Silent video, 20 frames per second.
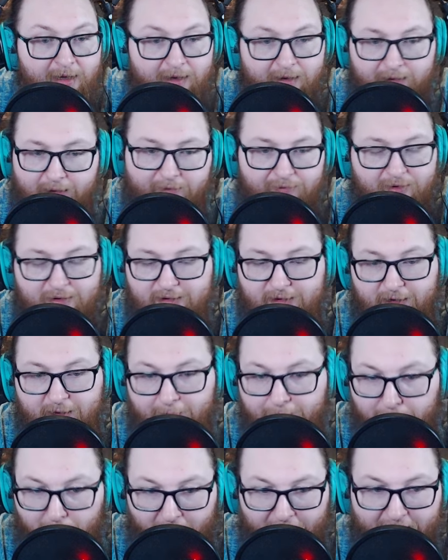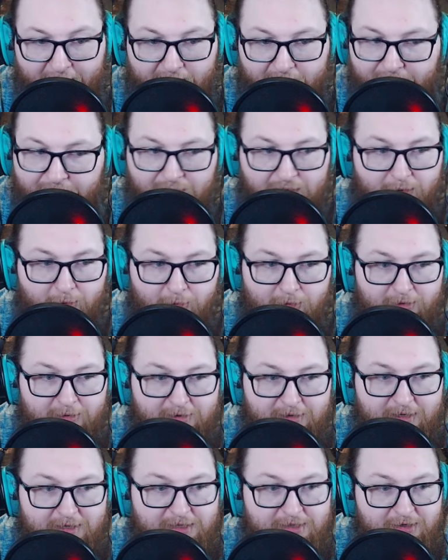Give this like a plat, give it a quarter
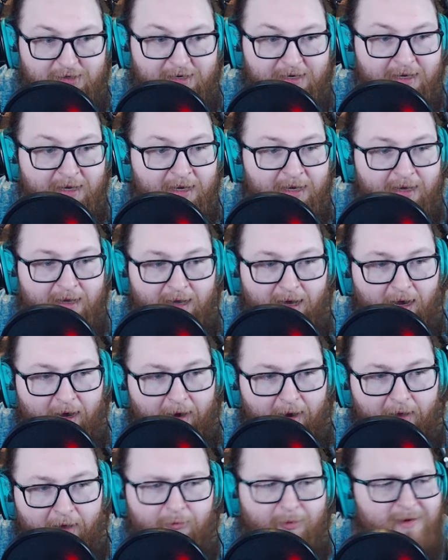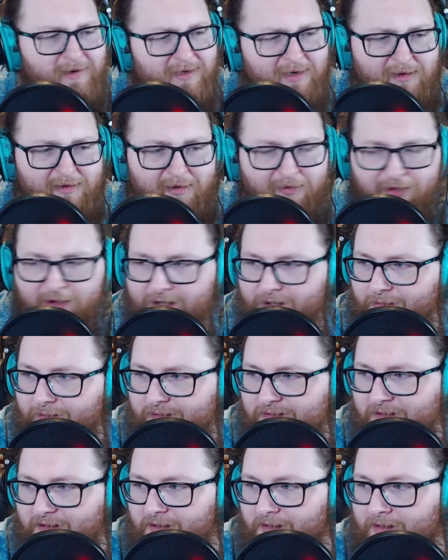century. Otherwise, just get the
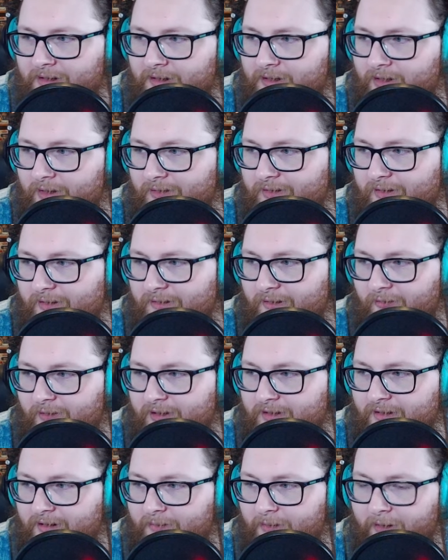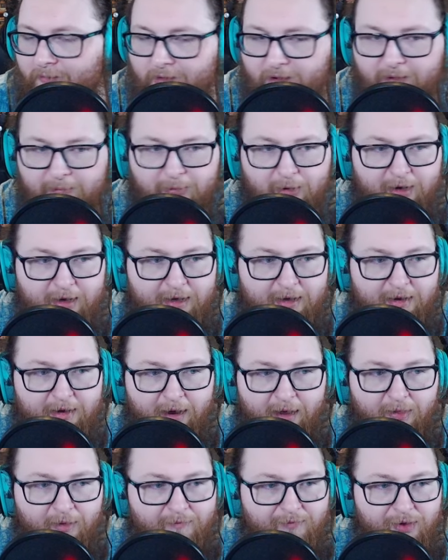Dusa. Dusa's always going to be really pretty. I
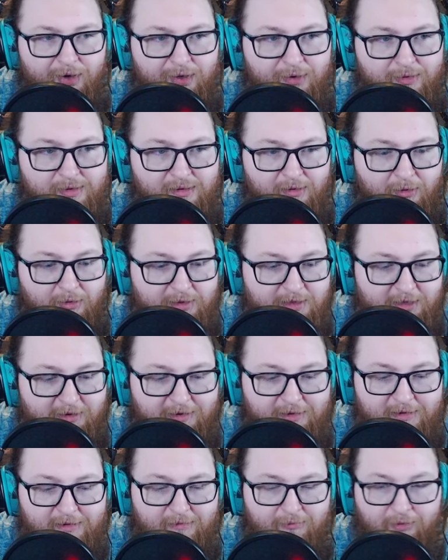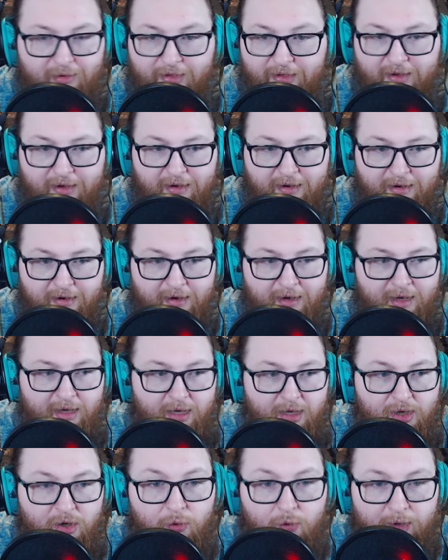love the Dusa Ultras with the
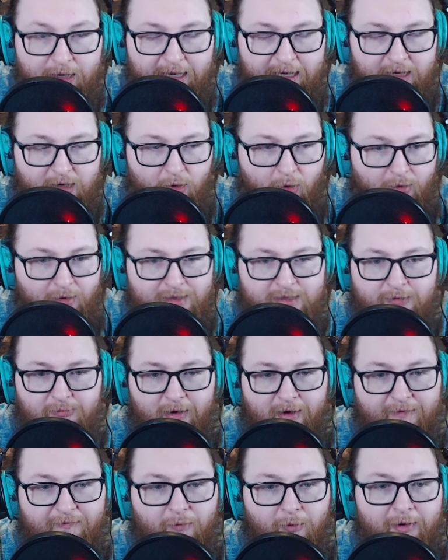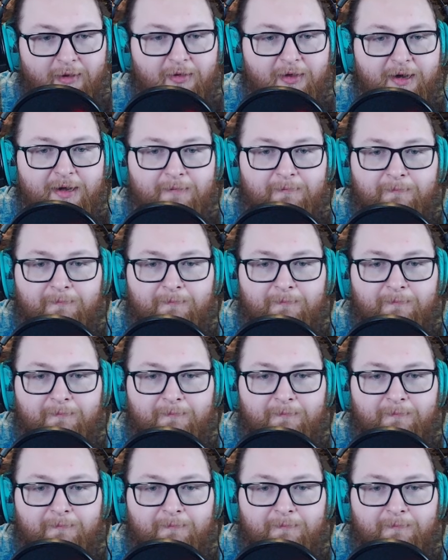unique ultra rare foiling.